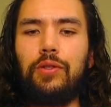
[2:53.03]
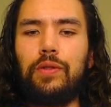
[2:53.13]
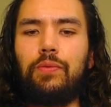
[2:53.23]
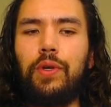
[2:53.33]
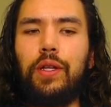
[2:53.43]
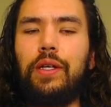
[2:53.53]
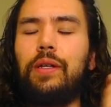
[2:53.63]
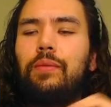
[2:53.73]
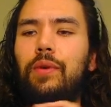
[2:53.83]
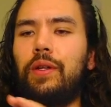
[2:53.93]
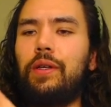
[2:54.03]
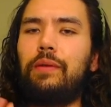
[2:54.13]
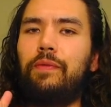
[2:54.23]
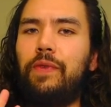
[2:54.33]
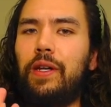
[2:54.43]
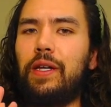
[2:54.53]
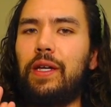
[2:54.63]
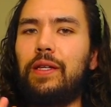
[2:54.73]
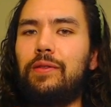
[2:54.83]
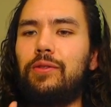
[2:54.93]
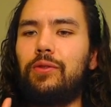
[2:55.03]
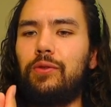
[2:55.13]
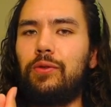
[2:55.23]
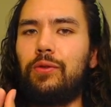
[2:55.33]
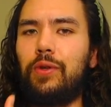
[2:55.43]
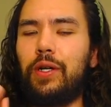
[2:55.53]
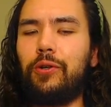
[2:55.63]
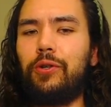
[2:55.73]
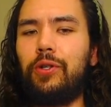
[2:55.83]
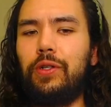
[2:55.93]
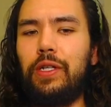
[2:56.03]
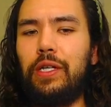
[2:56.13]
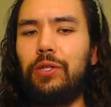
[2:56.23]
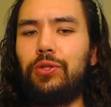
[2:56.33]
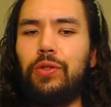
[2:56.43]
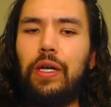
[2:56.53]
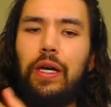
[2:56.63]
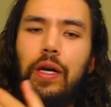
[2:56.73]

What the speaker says: Just really, really fitting into a good niche.